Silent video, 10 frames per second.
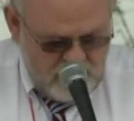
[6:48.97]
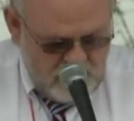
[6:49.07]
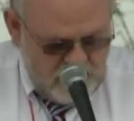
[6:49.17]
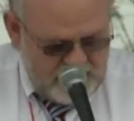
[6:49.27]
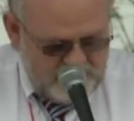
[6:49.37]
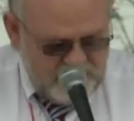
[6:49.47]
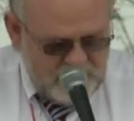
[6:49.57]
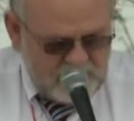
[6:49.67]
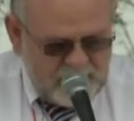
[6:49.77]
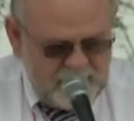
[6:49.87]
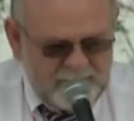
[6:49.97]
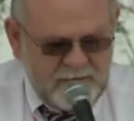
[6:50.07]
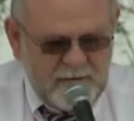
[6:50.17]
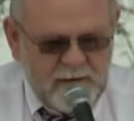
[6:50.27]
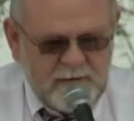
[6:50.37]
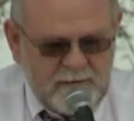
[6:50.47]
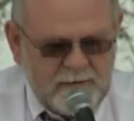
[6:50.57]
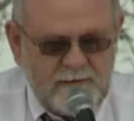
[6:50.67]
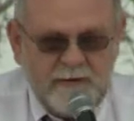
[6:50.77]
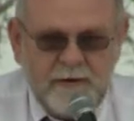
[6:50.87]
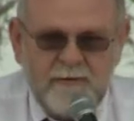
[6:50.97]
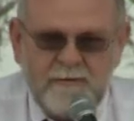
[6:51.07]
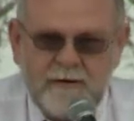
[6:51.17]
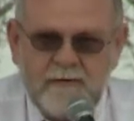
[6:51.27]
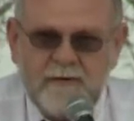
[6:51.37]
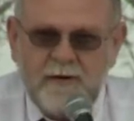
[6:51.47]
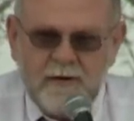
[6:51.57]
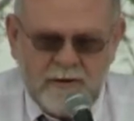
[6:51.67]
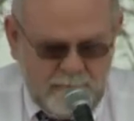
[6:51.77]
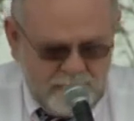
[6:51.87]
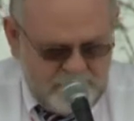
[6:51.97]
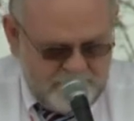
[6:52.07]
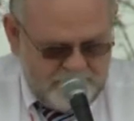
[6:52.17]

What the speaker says: writing very convincing articles on the other side of the argument,